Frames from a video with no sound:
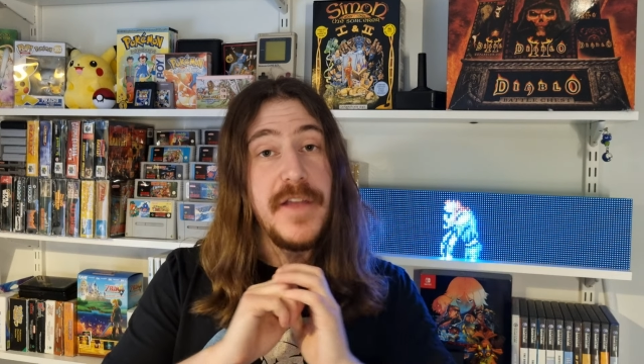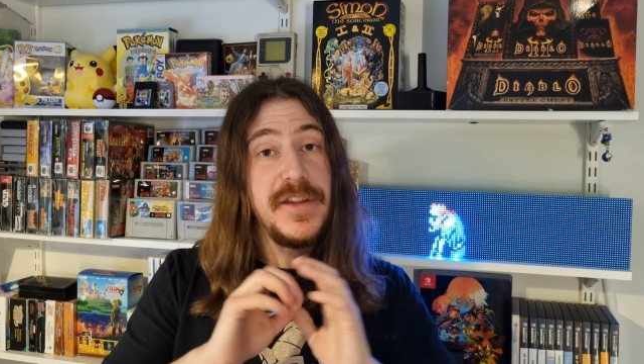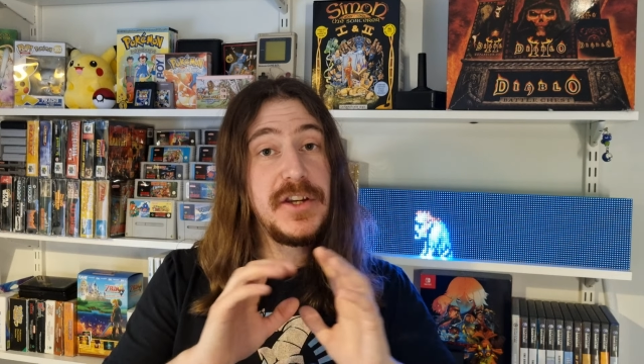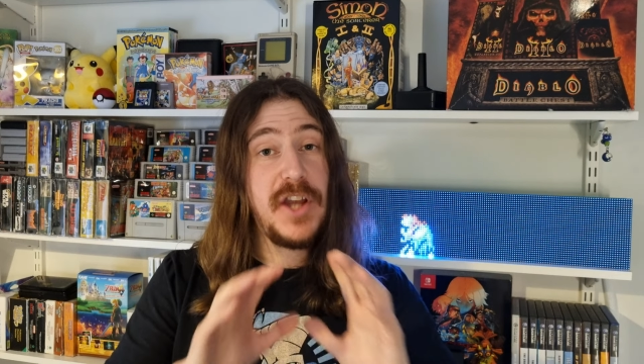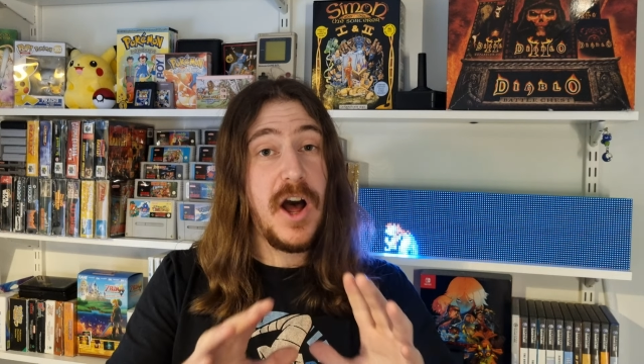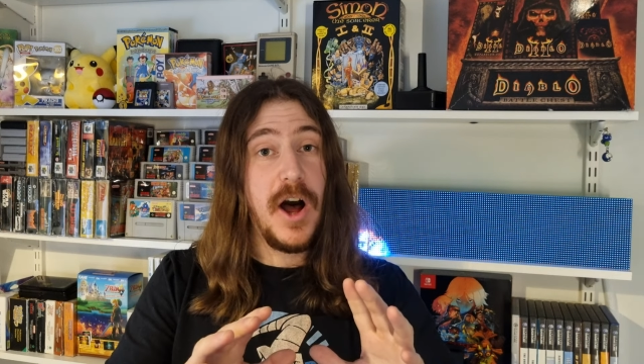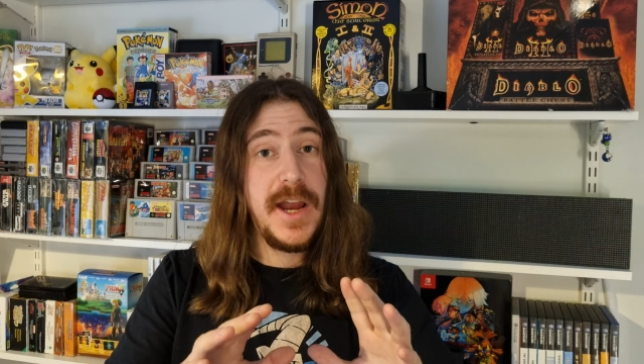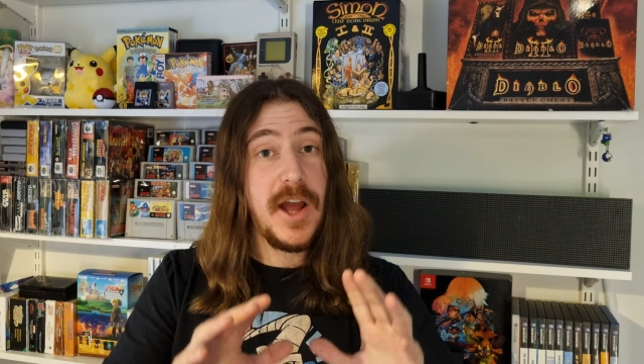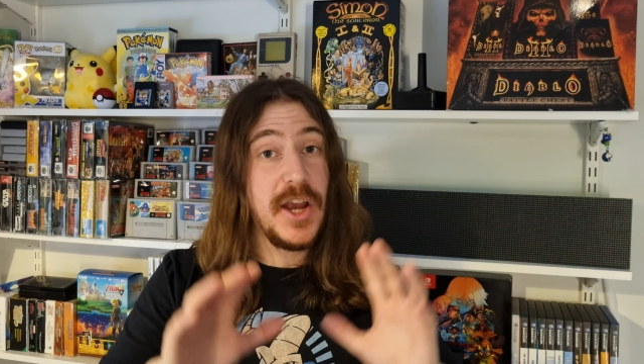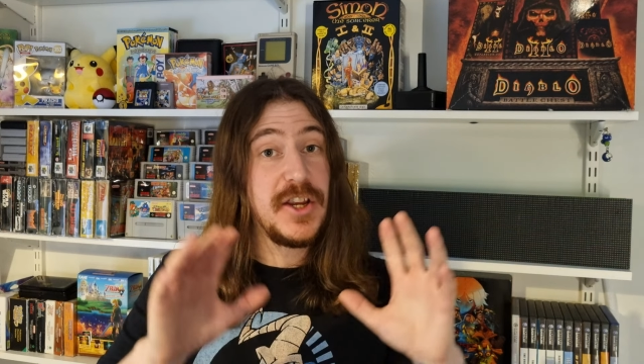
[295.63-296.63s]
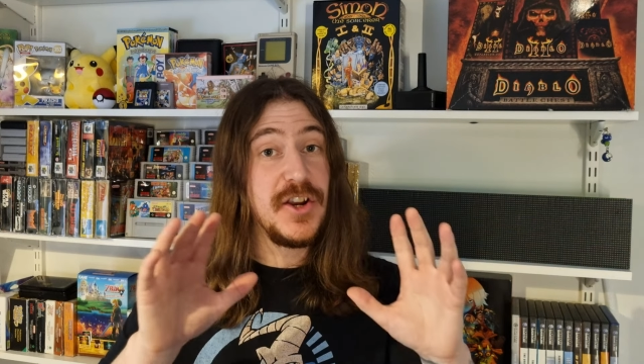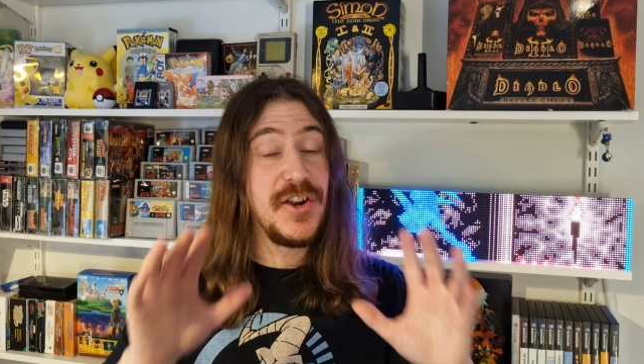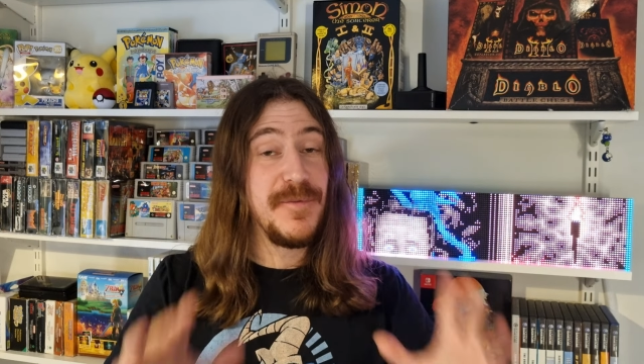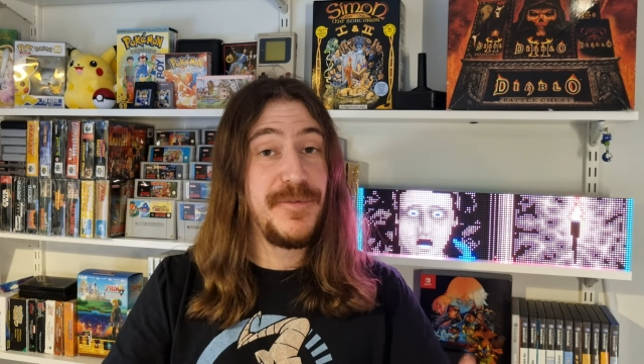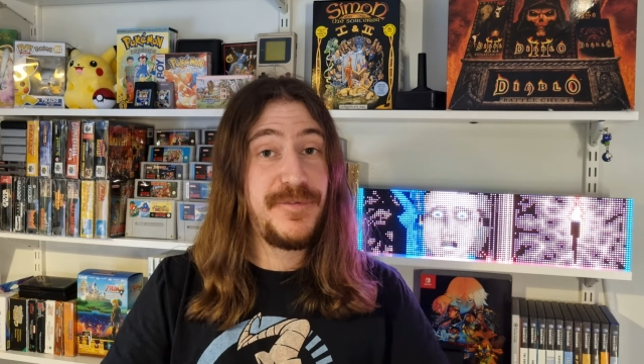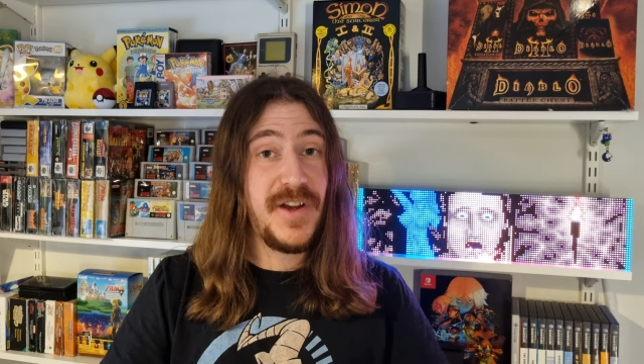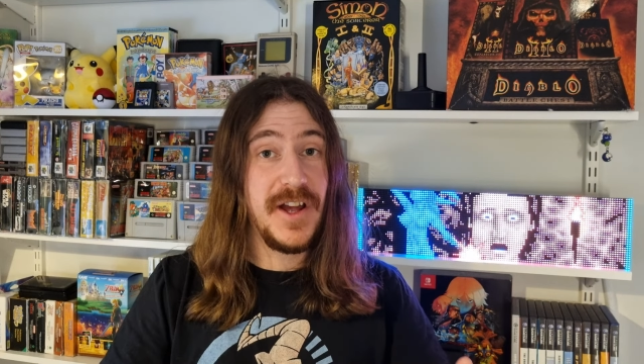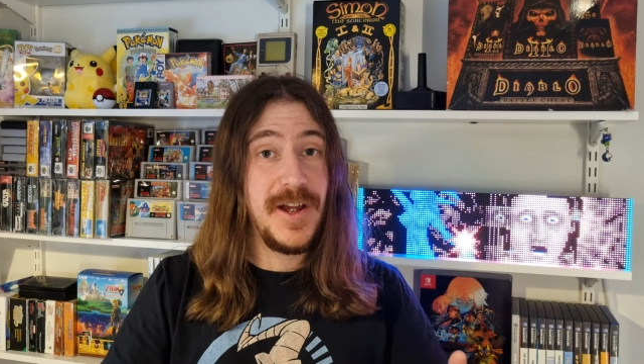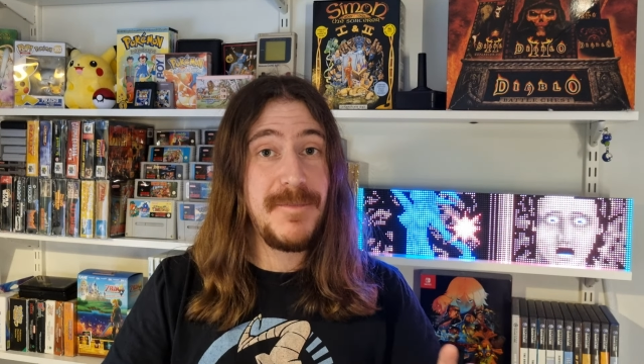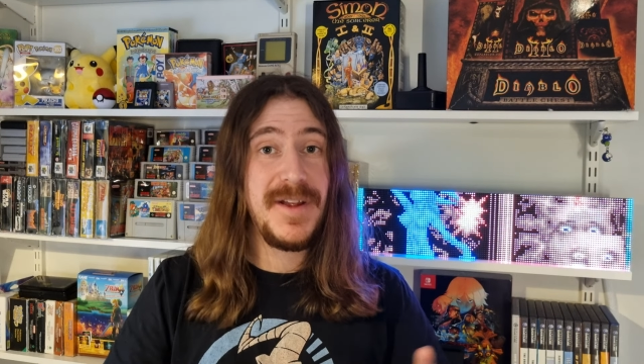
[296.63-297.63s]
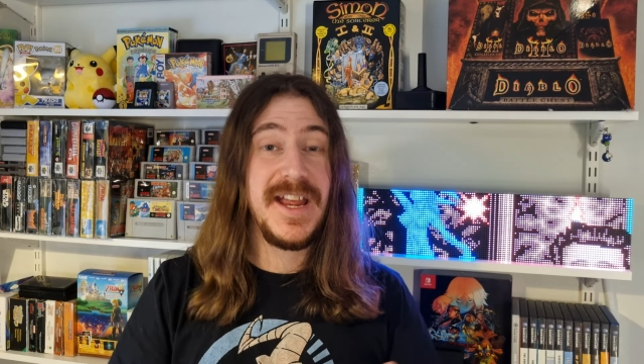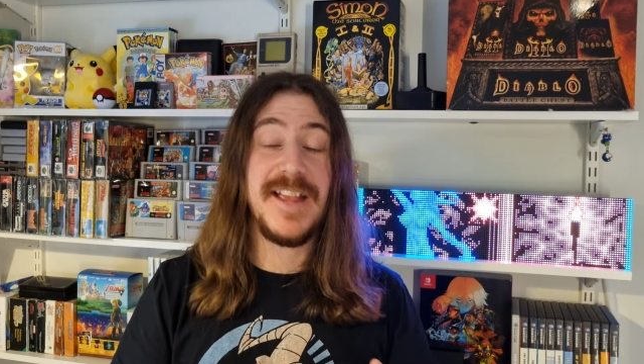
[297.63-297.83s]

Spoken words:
And the guy, I can confirm,